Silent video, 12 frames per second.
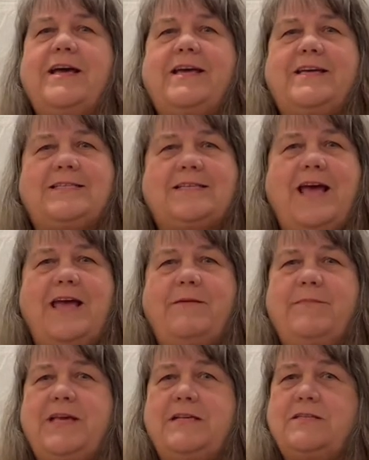His
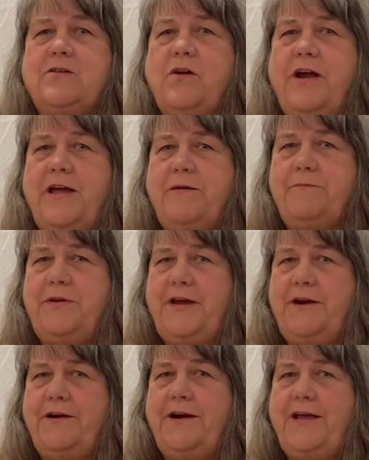name is Graham
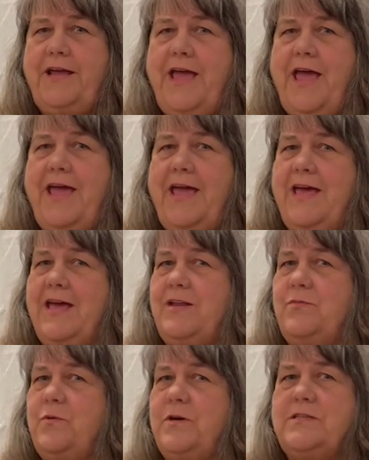Perry,
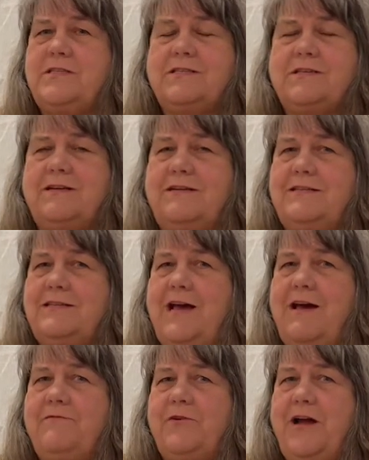and we're just going to
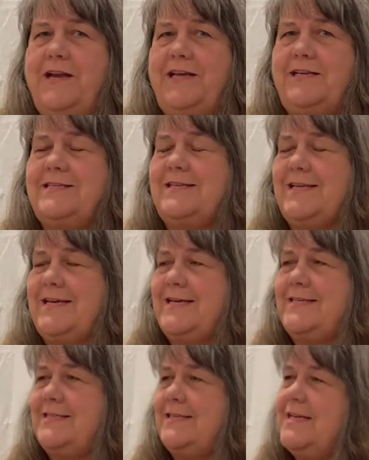dive right into
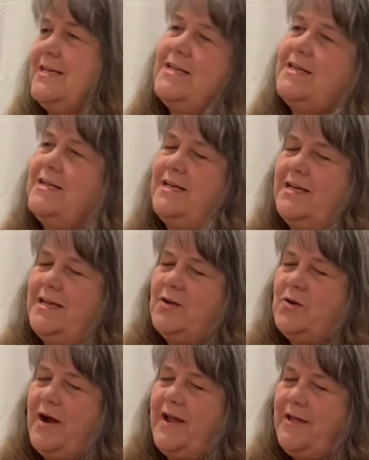this.
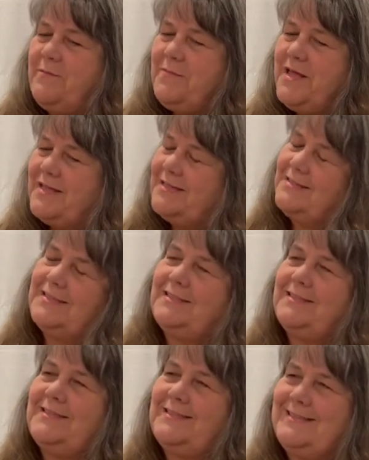Graham,
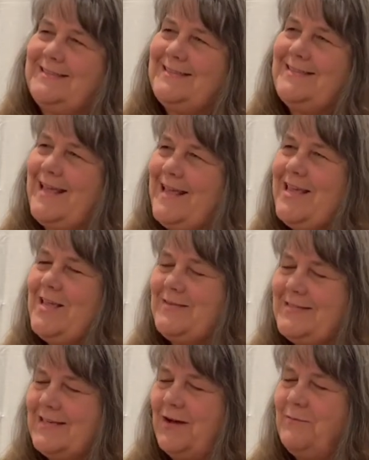thank you
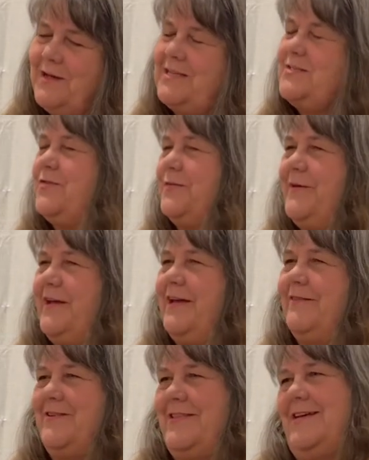so much for
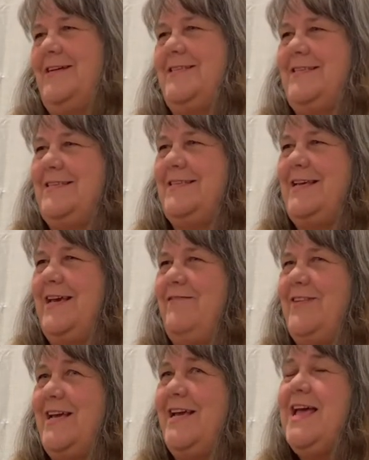being with us this
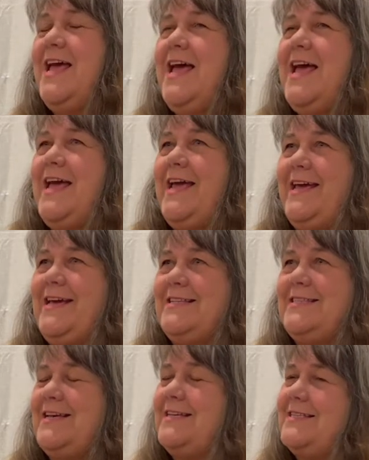evening.
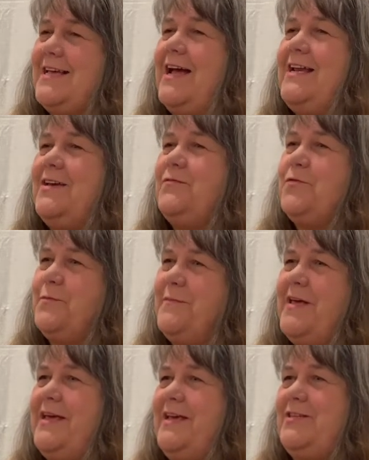It's exciting for
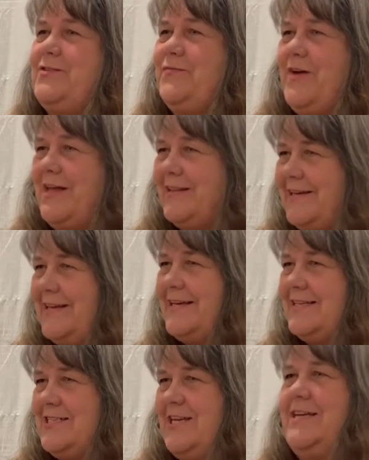me to finally get
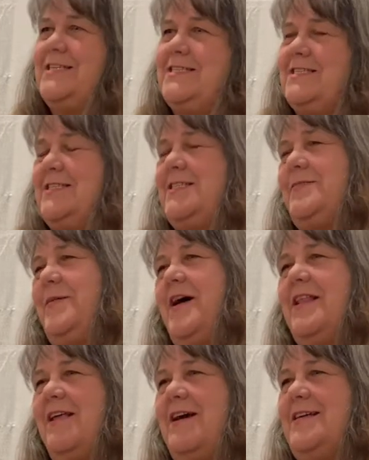a chance to
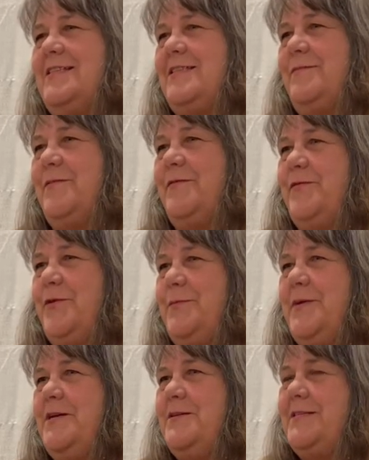spotlight some of your
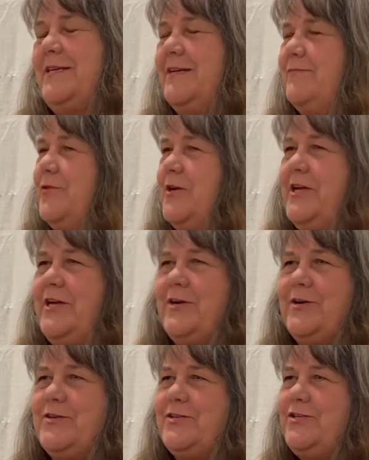music. For
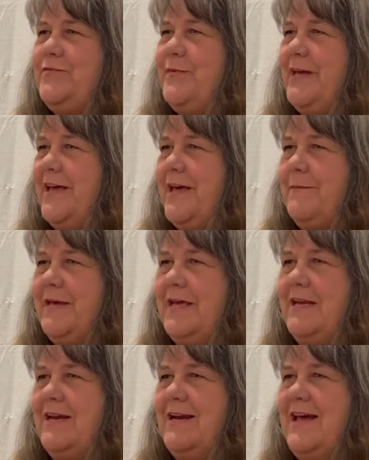years, you've been coming
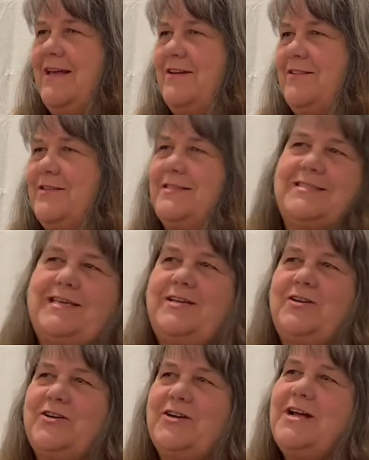in and out of the
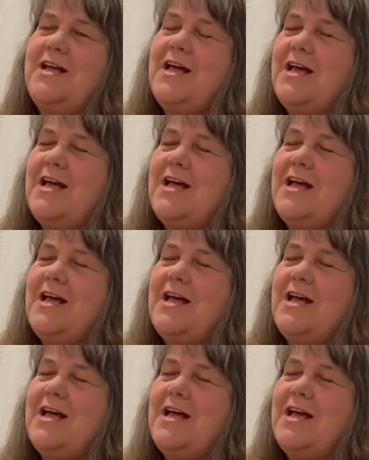center.